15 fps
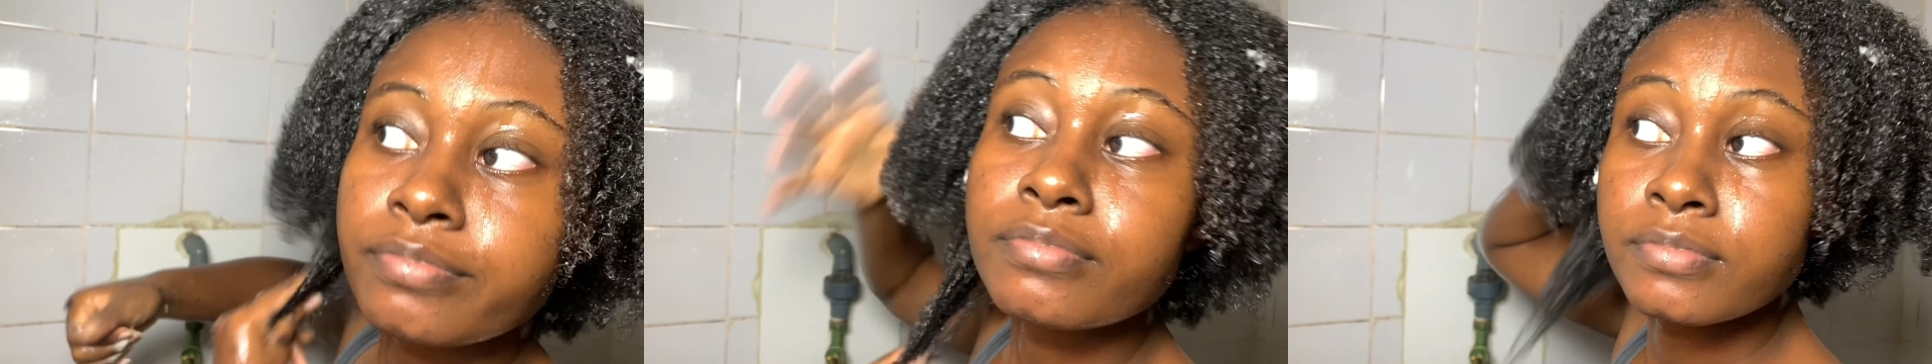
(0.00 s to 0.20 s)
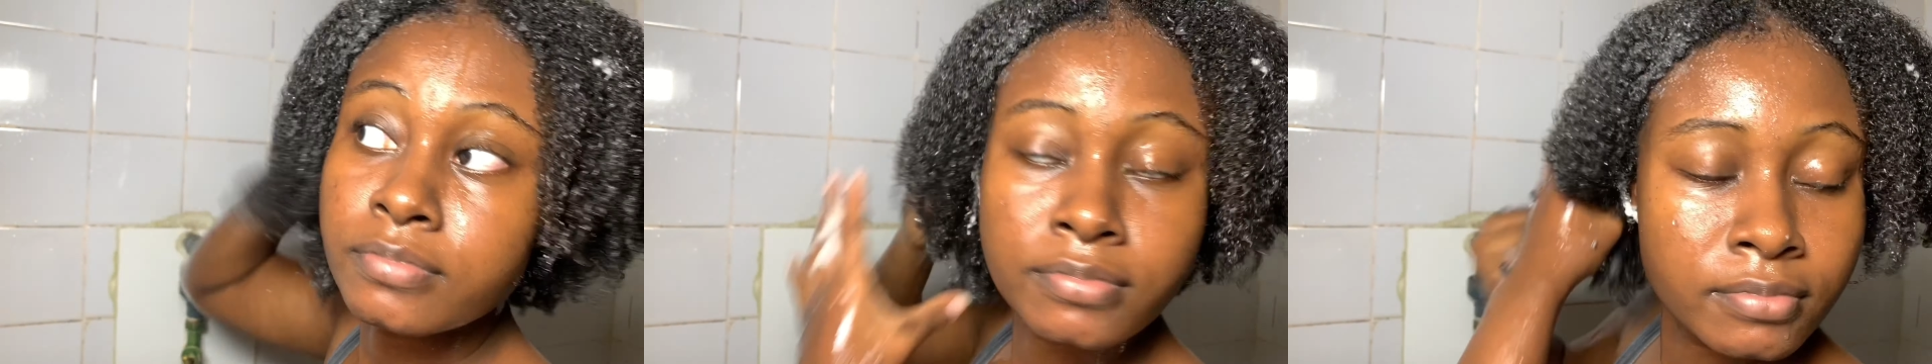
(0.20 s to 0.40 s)

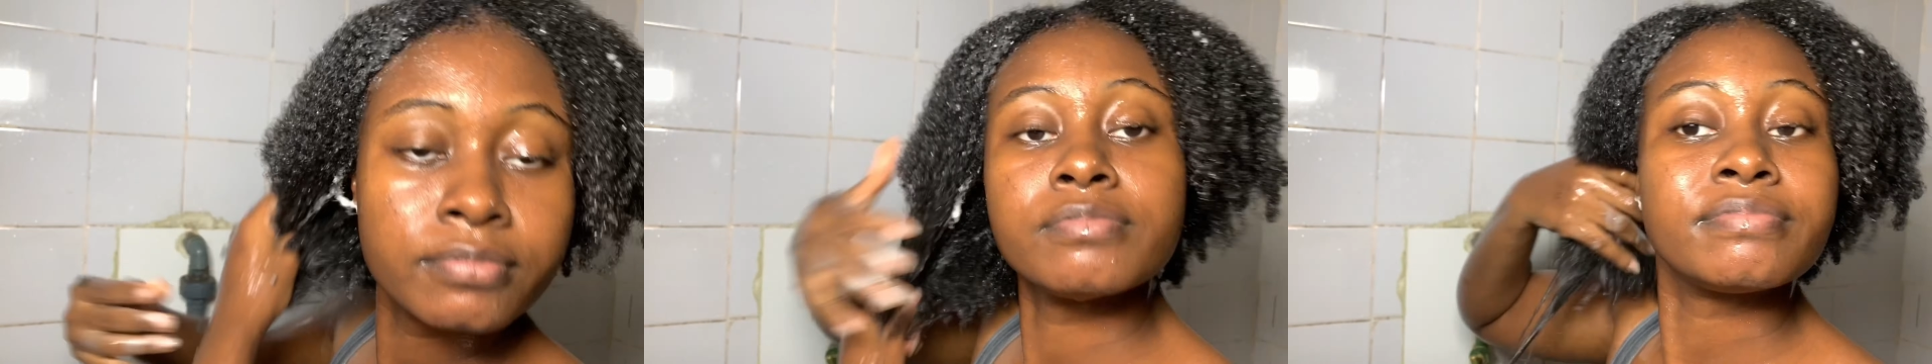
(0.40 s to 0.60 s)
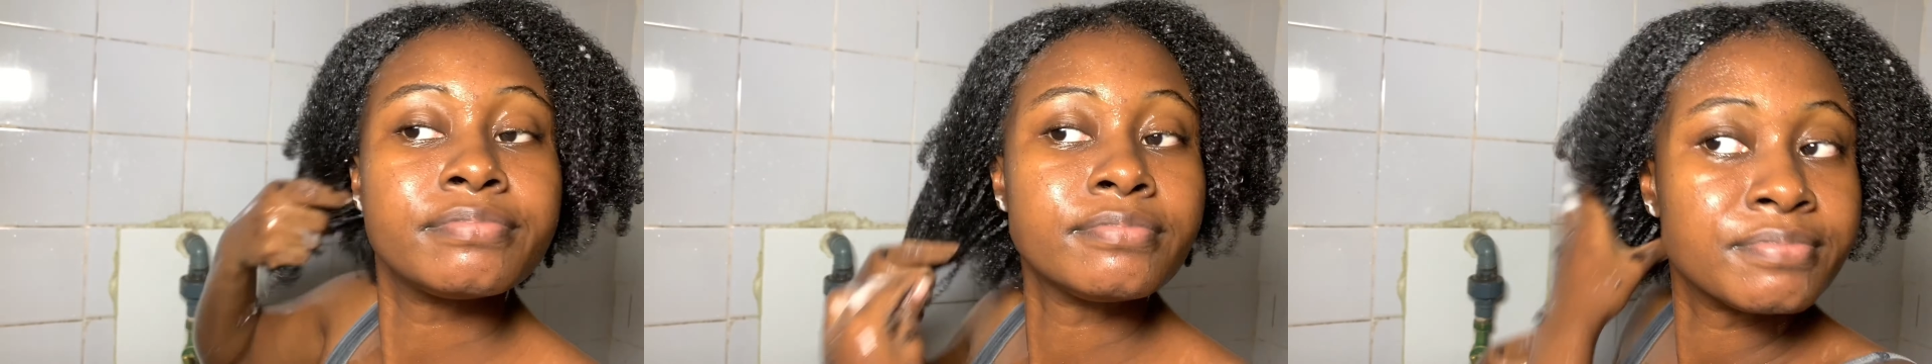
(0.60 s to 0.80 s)

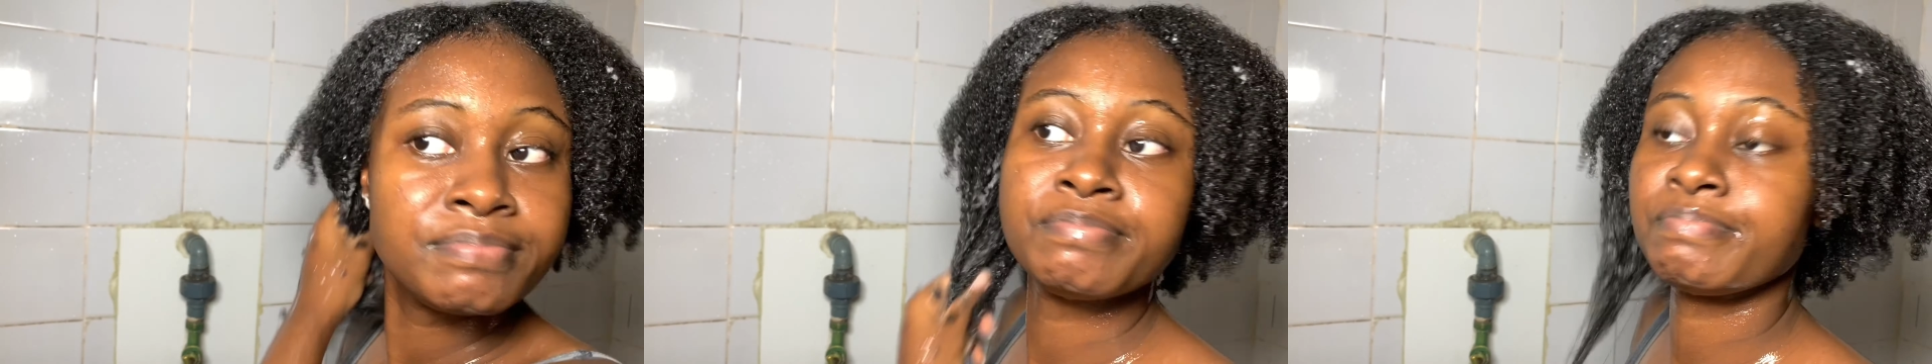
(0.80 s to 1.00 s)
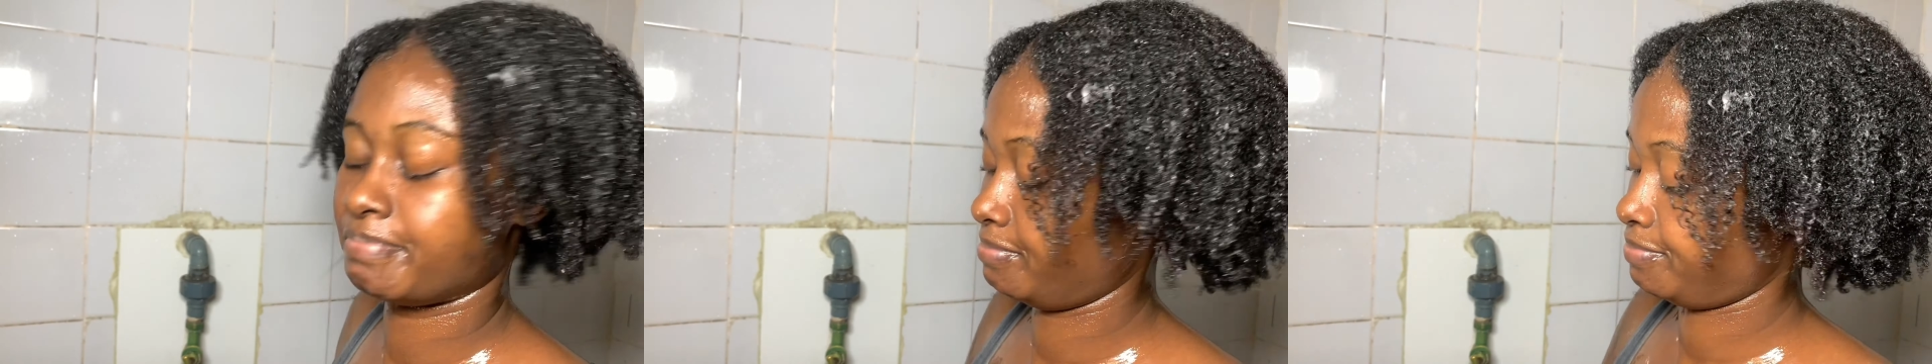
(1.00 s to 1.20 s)
mako
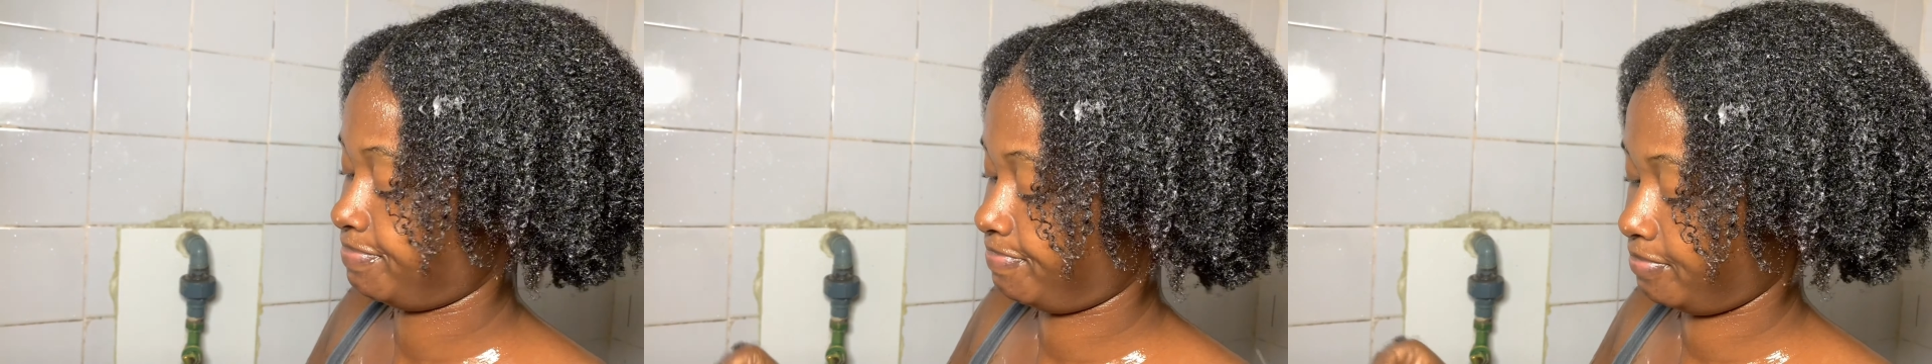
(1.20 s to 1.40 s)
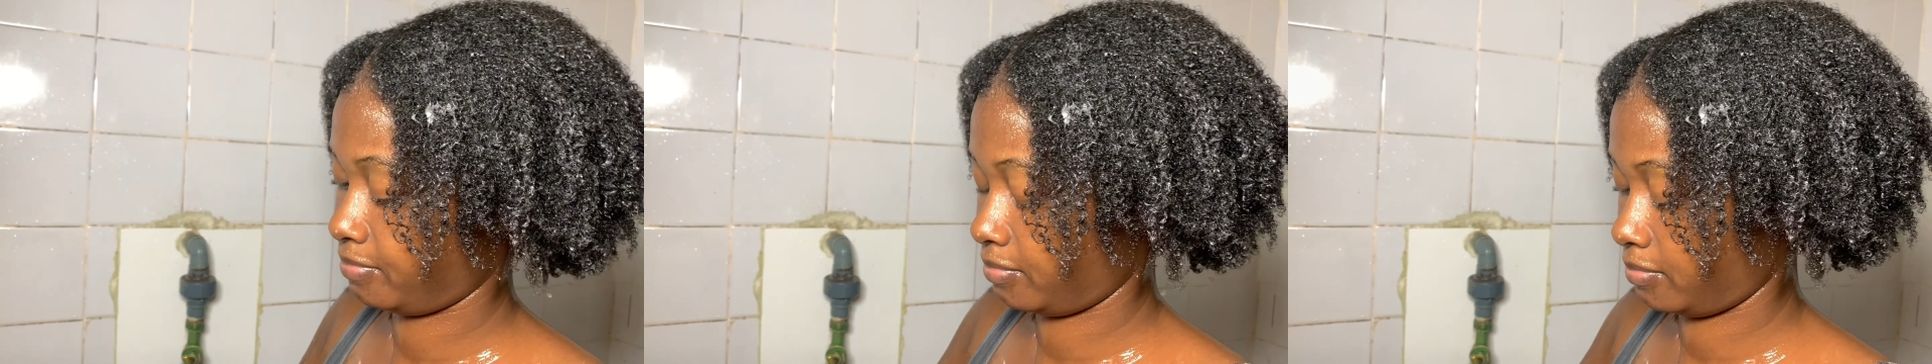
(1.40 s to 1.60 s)
macho,